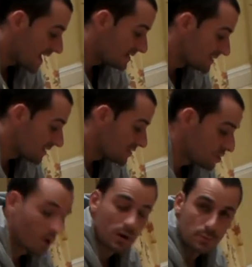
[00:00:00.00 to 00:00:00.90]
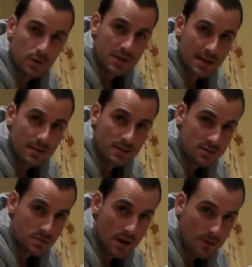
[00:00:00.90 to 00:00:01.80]
and chocolate pudding
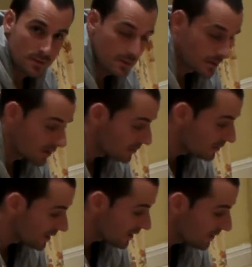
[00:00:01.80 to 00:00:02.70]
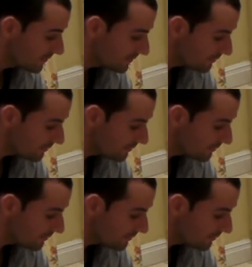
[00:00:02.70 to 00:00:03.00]
as well. Okay.